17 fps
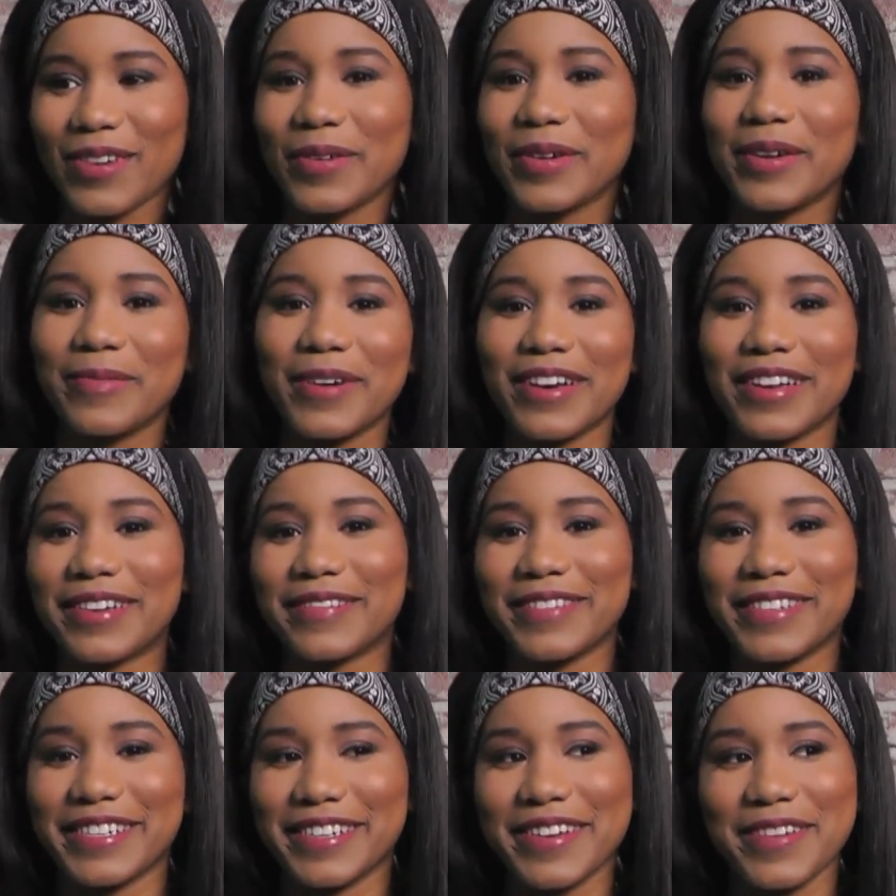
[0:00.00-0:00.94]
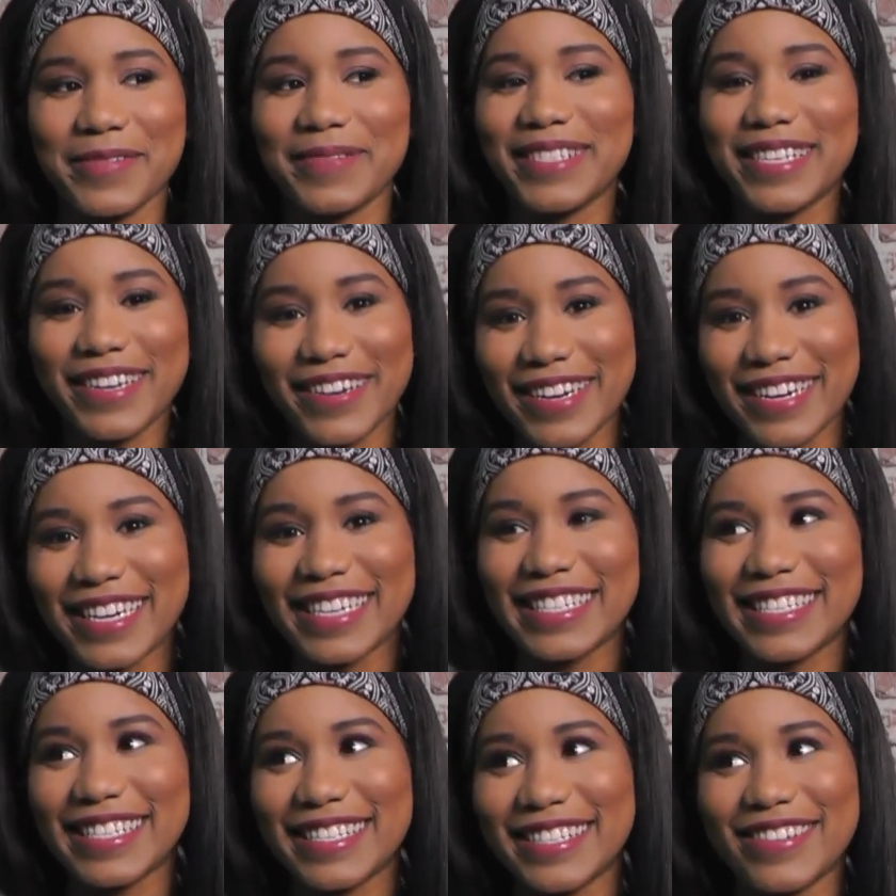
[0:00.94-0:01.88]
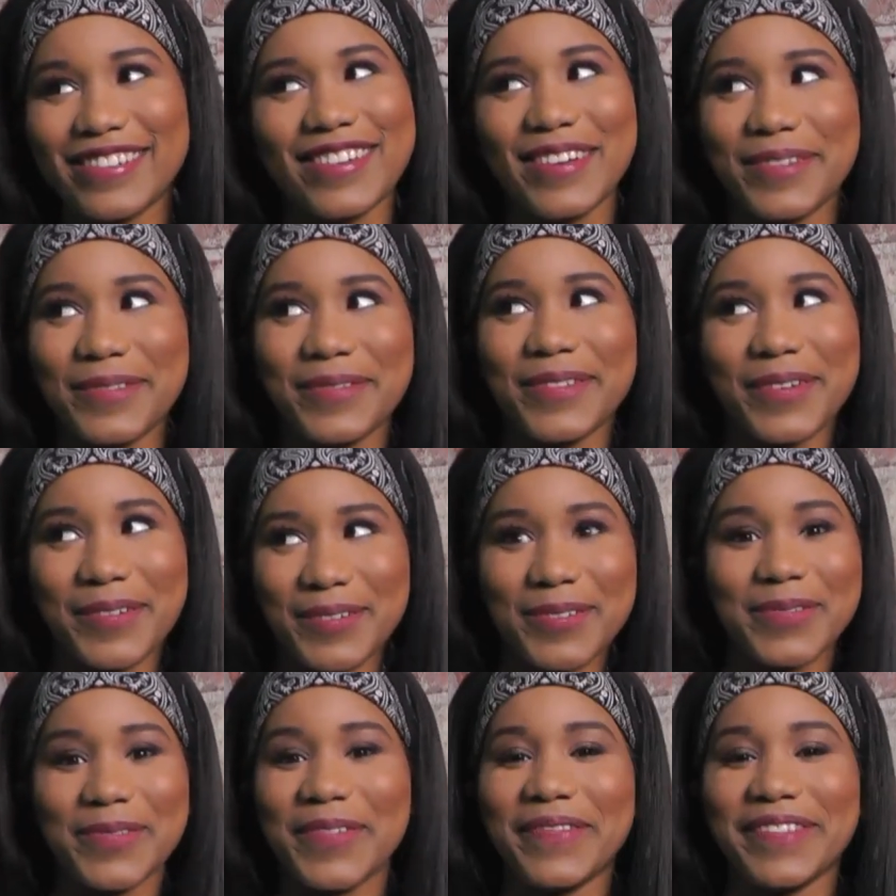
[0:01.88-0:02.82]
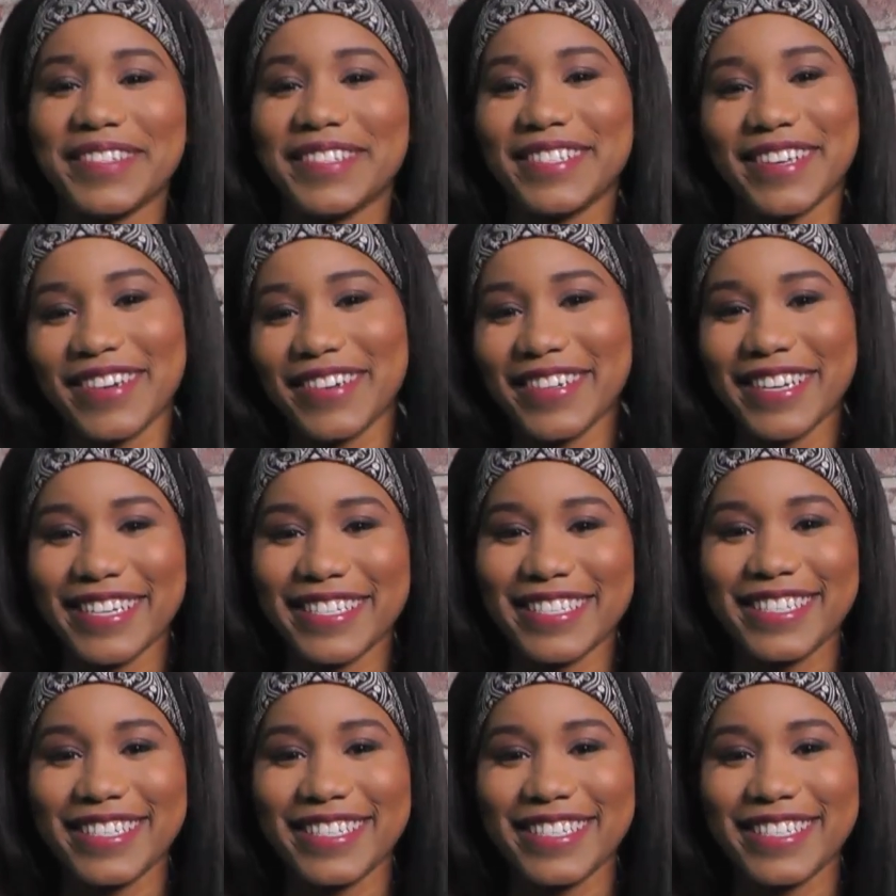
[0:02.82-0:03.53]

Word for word: no come on I'm like no I'm serious you're not an older woman sorry